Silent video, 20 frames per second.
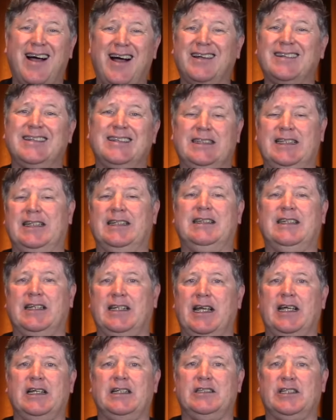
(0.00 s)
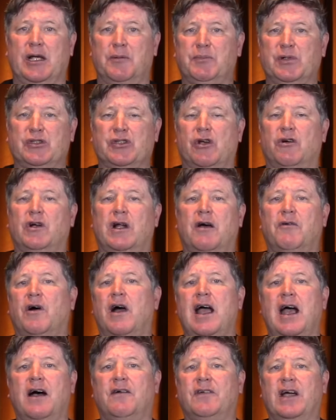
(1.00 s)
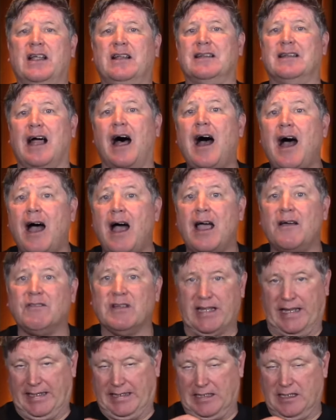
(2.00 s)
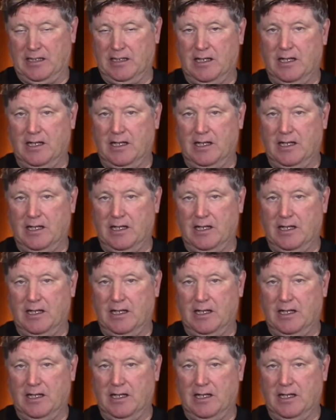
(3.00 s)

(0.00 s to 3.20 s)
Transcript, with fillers: underneath today's episode, I will have a live link